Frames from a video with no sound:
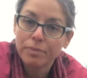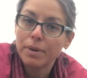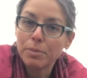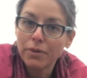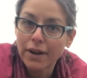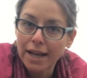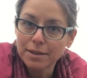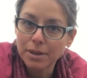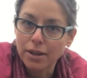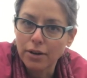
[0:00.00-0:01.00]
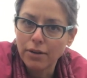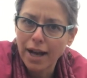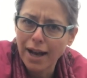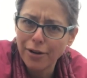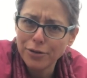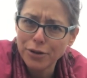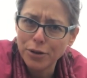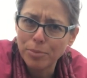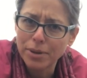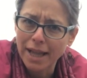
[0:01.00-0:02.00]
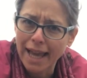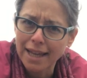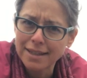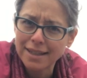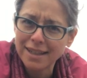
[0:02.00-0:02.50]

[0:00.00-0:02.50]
people have asked me though, how do you plant